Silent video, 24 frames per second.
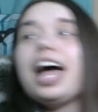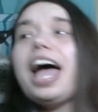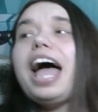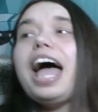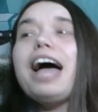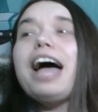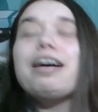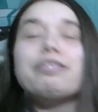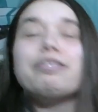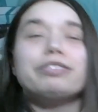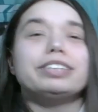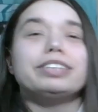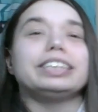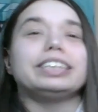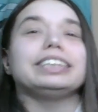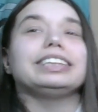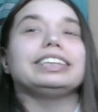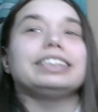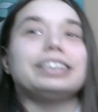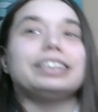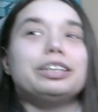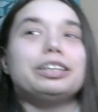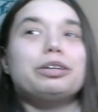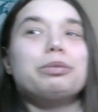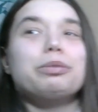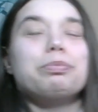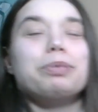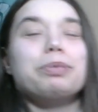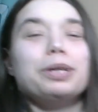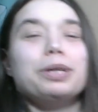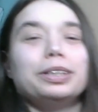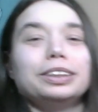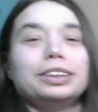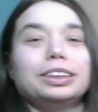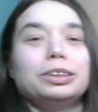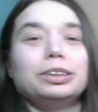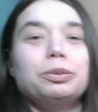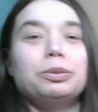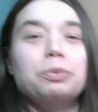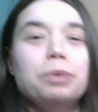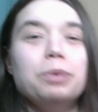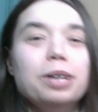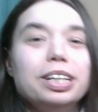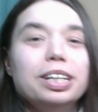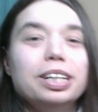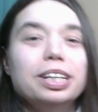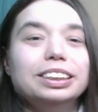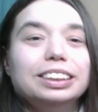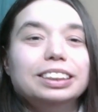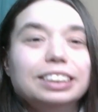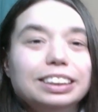Every single person wanted to